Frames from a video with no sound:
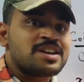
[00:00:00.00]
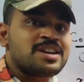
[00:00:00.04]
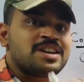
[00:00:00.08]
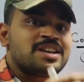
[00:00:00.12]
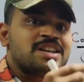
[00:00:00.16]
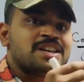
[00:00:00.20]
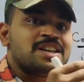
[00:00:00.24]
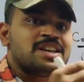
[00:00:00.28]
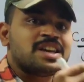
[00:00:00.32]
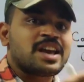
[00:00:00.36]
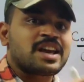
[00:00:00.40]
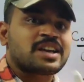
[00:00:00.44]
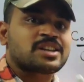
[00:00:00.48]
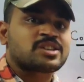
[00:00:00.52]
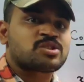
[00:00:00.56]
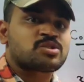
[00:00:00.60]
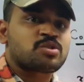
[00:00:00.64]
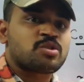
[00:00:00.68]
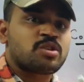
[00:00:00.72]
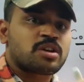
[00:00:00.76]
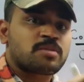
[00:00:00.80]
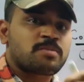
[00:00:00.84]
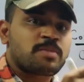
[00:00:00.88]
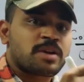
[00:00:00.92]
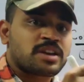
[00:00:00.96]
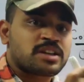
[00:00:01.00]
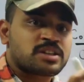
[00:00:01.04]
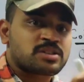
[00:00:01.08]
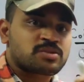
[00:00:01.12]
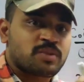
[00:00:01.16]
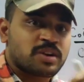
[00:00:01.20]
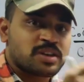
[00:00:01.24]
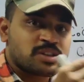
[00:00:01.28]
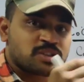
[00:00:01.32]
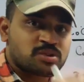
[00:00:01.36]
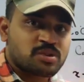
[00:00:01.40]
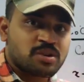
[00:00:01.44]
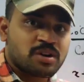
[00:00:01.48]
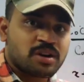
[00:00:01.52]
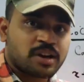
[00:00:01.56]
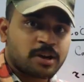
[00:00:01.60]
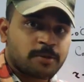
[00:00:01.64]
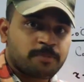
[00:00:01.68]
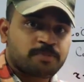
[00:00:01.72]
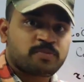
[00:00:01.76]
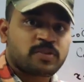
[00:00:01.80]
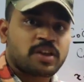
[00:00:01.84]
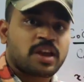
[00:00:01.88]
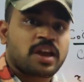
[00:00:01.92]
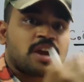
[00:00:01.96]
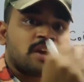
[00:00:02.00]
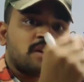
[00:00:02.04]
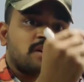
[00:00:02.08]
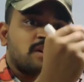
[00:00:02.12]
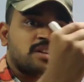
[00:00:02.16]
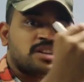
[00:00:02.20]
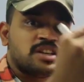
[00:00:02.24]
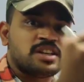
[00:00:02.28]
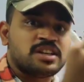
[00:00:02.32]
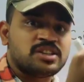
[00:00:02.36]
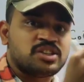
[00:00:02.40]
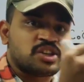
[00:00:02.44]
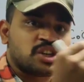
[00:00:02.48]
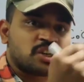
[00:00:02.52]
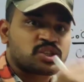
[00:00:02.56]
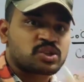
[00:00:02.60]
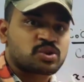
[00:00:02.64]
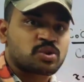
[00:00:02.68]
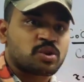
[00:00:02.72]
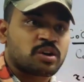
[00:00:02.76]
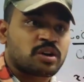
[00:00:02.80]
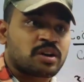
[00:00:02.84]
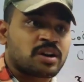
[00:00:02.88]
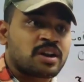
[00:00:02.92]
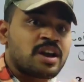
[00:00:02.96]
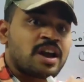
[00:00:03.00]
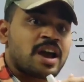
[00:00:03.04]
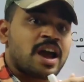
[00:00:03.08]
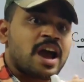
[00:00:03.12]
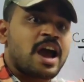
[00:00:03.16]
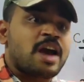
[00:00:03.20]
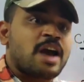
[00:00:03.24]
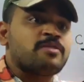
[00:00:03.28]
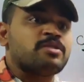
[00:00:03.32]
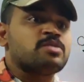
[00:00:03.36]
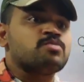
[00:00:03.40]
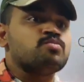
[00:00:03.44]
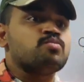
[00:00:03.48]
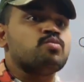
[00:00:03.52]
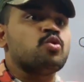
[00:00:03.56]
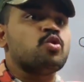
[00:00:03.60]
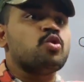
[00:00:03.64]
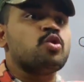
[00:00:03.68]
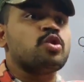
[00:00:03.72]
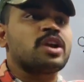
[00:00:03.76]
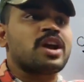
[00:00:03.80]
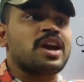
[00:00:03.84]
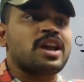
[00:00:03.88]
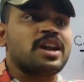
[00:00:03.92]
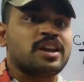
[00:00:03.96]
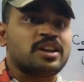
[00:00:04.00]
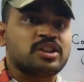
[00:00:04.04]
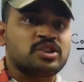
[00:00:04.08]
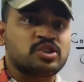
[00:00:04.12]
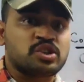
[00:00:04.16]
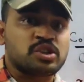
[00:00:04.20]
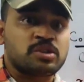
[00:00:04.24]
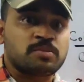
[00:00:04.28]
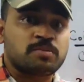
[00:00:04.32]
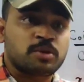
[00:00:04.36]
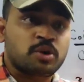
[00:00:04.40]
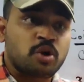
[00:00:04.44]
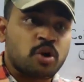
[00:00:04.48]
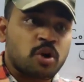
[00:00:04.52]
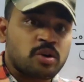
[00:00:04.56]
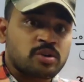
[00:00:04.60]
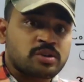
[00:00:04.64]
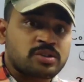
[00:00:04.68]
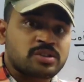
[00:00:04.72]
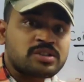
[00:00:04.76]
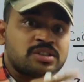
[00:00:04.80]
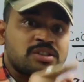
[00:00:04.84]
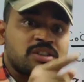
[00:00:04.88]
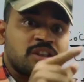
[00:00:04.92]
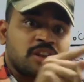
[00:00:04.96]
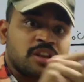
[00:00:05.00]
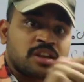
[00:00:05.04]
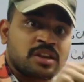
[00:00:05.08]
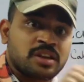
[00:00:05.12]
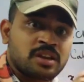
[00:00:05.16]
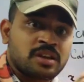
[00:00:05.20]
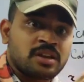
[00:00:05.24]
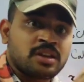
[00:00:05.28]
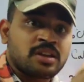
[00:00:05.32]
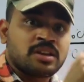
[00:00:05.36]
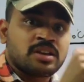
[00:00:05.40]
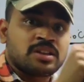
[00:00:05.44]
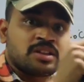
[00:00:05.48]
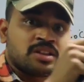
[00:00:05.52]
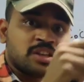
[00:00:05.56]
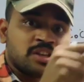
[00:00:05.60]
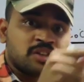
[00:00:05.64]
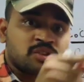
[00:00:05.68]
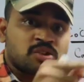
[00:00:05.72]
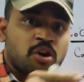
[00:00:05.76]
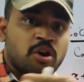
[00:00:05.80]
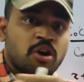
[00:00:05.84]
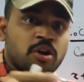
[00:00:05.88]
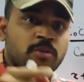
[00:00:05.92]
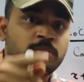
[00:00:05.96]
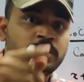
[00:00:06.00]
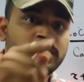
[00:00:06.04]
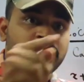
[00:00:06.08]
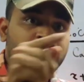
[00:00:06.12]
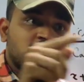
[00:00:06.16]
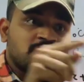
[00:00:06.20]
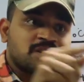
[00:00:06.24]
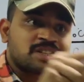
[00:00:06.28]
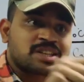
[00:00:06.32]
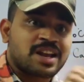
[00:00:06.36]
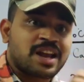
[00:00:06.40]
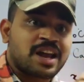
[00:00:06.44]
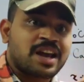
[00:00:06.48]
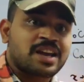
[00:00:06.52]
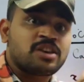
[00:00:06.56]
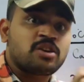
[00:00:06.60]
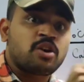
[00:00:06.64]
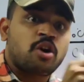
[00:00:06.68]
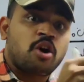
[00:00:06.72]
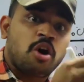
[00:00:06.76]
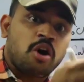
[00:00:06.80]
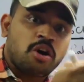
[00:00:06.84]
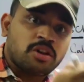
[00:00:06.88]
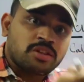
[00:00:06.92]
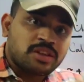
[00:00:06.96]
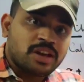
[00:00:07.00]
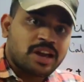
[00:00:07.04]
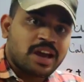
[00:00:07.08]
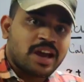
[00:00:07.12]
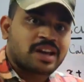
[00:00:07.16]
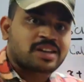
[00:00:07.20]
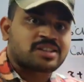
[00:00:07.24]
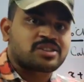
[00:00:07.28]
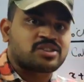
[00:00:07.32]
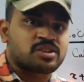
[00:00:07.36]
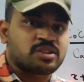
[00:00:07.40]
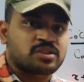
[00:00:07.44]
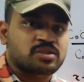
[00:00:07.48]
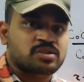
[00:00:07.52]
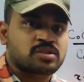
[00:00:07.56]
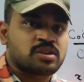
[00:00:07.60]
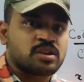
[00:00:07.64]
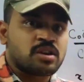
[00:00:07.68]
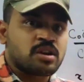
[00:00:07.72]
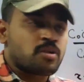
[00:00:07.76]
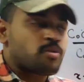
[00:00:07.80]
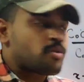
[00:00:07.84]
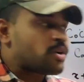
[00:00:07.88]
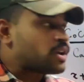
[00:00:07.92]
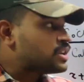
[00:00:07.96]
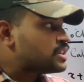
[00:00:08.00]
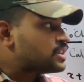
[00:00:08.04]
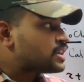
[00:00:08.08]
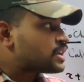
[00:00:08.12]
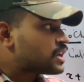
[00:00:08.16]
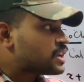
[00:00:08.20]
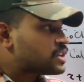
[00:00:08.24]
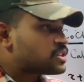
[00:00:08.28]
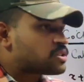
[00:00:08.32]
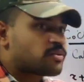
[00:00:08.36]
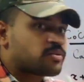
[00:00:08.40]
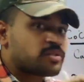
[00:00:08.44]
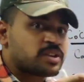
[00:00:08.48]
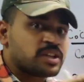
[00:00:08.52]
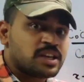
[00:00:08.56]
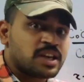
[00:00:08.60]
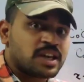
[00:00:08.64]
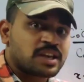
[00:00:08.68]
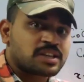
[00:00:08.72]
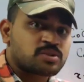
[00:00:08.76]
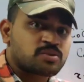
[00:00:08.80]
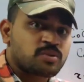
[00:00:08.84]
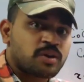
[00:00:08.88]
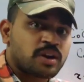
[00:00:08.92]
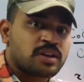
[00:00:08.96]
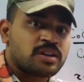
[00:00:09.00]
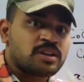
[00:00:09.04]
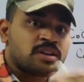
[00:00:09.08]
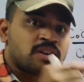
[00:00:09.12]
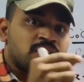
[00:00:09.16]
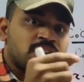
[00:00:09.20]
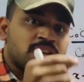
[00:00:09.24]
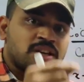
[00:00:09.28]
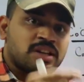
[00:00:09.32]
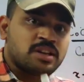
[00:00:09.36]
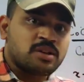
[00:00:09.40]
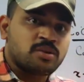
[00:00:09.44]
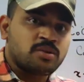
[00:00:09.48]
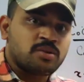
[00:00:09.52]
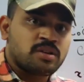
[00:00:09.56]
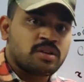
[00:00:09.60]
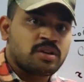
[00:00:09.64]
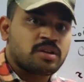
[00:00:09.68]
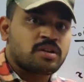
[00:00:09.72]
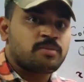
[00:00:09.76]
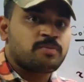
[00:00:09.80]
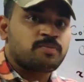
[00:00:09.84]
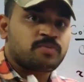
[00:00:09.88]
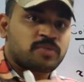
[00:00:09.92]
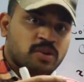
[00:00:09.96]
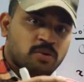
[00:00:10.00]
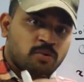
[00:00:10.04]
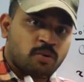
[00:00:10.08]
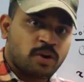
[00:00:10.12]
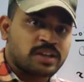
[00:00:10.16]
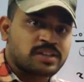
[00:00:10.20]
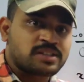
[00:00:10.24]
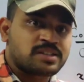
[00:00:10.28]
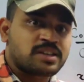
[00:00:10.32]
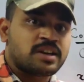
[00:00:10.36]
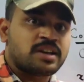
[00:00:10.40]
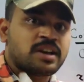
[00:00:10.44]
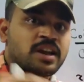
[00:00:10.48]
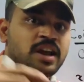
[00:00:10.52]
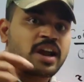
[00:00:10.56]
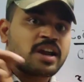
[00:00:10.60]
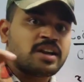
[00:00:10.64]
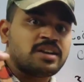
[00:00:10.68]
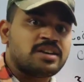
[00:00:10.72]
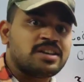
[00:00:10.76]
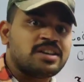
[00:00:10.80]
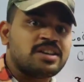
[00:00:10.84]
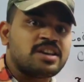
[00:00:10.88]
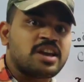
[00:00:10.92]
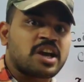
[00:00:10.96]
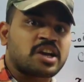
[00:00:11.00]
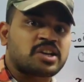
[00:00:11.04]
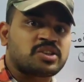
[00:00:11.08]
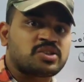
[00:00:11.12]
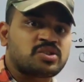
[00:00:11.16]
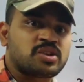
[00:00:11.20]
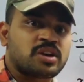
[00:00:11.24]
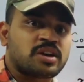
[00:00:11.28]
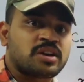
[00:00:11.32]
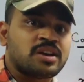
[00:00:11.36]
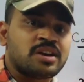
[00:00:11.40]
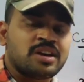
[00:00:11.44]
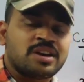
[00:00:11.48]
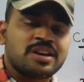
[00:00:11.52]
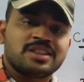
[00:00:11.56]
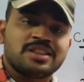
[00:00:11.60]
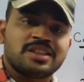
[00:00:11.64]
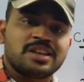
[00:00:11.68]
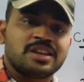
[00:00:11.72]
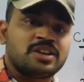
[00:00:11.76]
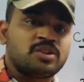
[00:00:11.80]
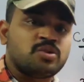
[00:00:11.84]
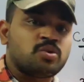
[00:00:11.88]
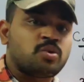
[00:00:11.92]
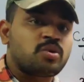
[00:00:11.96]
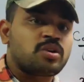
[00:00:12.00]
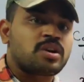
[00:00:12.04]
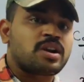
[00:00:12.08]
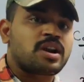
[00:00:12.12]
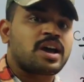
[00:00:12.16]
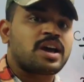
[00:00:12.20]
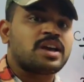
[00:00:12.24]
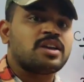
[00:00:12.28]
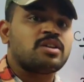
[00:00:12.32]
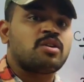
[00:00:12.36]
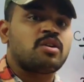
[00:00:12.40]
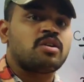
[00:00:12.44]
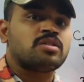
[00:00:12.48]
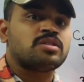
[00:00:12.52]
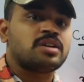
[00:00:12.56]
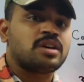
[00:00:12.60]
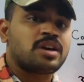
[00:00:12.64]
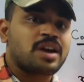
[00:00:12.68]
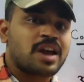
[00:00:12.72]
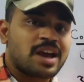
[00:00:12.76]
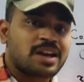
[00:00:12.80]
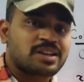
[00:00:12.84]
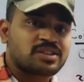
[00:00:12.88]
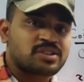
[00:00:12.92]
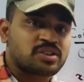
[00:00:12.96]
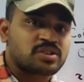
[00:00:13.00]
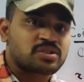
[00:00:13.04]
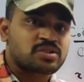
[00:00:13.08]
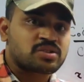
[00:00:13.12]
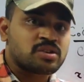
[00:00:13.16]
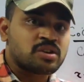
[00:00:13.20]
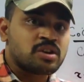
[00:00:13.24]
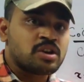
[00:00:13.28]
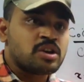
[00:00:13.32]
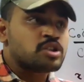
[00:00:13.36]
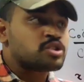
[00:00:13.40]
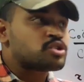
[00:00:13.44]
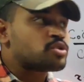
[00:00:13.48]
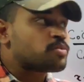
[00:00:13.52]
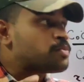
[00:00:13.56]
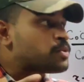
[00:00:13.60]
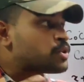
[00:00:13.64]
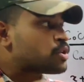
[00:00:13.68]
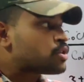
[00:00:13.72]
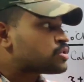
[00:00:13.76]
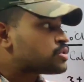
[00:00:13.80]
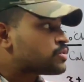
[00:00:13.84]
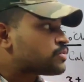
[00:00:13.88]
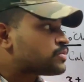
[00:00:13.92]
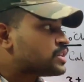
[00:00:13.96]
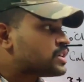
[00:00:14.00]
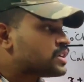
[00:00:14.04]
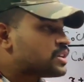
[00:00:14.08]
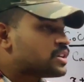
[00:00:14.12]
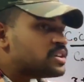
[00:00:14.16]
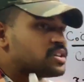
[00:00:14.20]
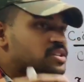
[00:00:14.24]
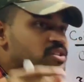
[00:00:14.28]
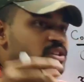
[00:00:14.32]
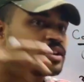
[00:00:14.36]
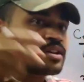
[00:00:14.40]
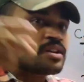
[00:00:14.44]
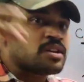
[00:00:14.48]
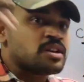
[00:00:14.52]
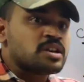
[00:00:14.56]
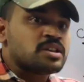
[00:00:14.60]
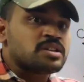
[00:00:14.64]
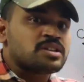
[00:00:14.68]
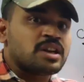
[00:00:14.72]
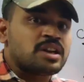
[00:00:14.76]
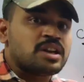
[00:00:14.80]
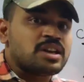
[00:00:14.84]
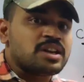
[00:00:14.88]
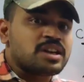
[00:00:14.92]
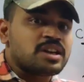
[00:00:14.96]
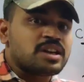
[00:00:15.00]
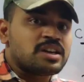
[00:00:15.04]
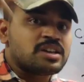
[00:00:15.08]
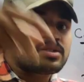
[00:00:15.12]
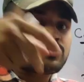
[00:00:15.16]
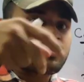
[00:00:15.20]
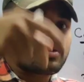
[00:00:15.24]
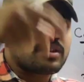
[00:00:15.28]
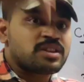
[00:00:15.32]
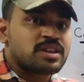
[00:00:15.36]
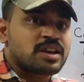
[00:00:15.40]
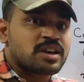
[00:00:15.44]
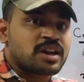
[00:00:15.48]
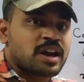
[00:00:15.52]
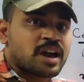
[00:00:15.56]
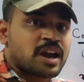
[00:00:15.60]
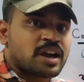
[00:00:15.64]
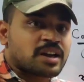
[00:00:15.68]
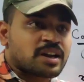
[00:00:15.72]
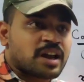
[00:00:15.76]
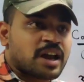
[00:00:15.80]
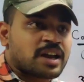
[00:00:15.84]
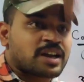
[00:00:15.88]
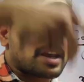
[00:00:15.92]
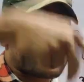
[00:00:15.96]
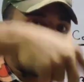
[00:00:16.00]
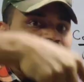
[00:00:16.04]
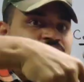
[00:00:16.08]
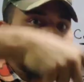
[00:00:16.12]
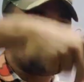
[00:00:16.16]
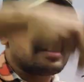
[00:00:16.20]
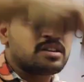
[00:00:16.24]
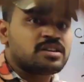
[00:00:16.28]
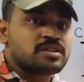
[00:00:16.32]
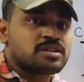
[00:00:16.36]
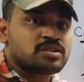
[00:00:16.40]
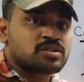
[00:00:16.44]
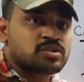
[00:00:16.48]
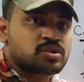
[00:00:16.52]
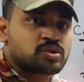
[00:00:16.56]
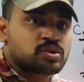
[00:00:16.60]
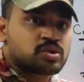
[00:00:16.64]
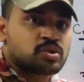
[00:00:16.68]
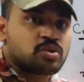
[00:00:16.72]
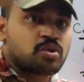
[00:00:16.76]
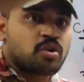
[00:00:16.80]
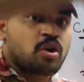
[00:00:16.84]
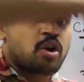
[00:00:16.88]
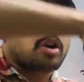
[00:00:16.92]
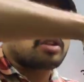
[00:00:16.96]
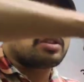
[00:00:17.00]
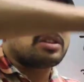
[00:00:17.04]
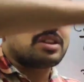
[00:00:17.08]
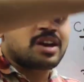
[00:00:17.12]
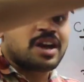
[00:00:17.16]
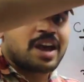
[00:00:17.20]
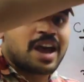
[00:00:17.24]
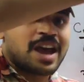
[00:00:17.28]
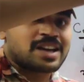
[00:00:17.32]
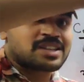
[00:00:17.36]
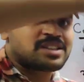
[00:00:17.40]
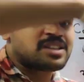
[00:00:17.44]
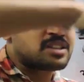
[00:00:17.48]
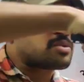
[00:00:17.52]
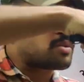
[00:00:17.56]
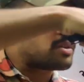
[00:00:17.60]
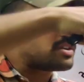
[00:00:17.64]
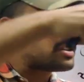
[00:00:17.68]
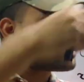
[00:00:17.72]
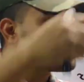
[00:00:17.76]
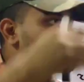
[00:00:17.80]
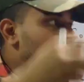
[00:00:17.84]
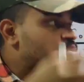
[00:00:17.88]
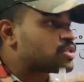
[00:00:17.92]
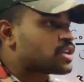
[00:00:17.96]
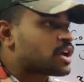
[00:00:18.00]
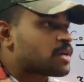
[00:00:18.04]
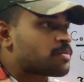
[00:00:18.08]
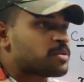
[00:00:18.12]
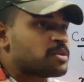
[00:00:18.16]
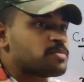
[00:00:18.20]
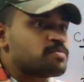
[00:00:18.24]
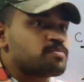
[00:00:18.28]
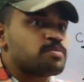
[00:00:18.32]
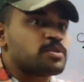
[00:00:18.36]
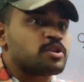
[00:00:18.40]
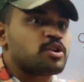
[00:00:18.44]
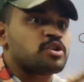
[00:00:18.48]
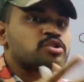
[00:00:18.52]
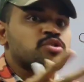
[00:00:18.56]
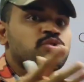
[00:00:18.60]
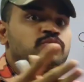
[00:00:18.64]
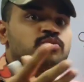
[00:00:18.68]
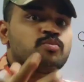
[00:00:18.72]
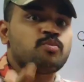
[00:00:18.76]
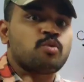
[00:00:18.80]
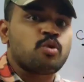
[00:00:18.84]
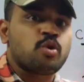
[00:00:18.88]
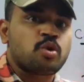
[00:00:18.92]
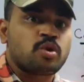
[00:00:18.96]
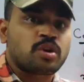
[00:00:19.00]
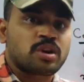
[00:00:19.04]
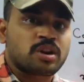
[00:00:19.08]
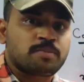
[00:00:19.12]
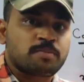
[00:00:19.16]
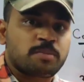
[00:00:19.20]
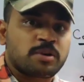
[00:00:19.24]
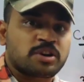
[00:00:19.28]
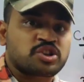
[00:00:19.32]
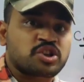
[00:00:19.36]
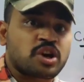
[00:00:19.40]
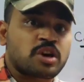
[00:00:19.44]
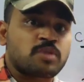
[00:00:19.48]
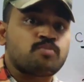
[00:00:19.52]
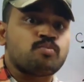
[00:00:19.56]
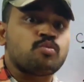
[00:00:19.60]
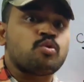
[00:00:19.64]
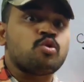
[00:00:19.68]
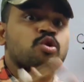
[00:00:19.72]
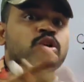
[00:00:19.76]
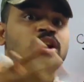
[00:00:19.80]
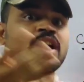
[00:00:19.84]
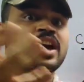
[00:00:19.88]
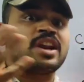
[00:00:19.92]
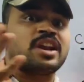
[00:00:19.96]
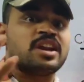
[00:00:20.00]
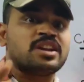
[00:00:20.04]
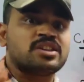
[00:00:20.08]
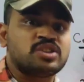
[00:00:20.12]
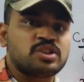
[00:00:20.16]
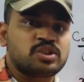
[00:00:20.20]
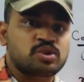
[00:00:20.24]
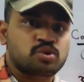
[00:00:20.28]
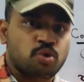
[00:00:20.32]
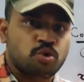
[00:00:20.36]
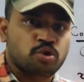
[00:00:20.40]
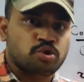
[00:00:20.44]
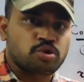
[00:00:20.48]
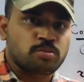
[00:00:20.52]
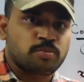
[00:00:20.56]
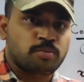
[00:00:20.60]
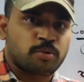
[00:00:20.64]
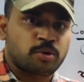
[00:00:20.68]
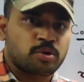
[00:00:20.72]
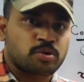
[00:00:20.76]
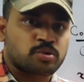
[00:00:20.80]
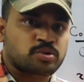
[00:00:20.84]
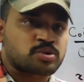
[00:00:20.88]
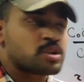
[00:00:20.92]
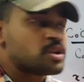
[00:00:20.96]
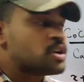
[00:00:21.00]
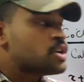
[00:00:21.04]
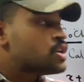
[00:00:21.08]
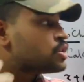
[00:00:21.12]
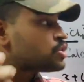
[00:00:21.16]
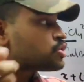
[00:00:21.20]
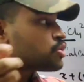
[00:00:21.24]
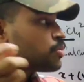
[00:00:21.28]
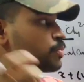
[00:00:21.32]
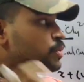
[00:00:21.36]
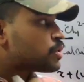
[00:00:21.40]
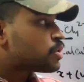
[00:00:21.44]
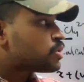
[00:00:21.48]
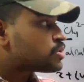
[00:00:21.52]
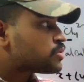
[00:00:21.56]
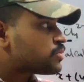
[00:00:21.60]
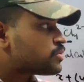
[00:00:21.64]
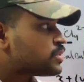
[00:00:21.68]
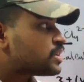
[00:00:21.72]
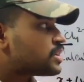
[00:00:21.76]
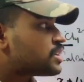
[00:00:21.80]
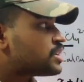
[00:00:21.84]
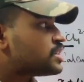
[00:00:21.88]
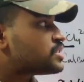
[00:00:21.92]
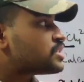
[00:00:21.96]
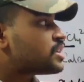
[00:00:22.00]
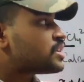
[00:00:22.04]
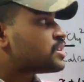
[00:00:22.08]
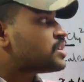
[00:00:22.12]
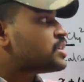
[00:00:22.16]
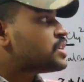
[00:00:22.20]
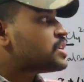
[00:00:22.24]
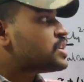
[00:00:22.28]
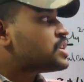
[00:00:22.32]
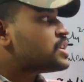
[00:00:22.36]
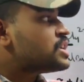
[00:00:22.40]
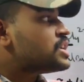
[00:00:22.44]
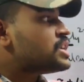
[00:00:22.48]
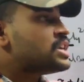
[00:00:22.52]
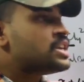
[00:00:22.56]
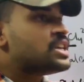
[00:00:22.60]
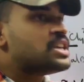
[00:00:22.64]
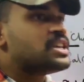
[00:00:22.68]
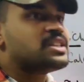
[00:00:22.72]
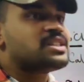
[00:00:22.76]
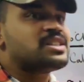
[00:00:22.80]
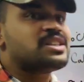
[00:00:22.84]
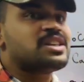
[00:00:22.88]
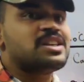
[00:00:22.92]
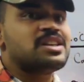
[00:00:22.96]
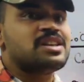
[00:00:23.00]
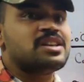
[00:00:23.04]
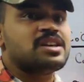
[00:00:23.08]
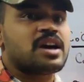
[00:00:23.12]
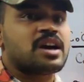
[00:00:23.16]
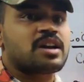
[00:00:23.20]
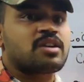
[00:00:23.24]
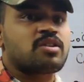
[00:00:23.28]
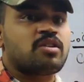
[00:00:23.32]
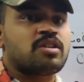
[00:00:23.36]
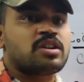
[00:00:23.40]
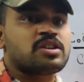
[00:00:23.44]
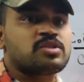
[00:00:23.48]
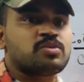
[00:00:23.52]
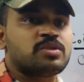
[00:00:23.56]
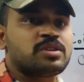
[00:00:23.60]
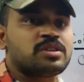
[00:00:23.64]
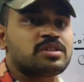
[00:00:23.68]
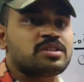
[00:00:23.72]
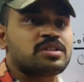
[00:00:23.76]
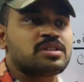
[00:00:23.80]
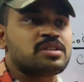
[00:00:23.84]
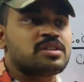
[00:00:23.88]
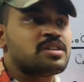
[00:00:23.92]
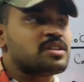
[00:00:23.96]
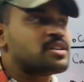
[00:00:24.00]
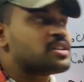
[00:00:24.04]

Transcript: Dx square minus y square and dz square having more energy because these orbitals lie on the axis, while in the case of dxy, dyz and dxz, they don't lie on the axis. So because of that reason, the ligands, when they are attacking on the axis, what is going to happen? Because of more repulsion, more energy is going to be produced. So because of that reason, EZ are called as what?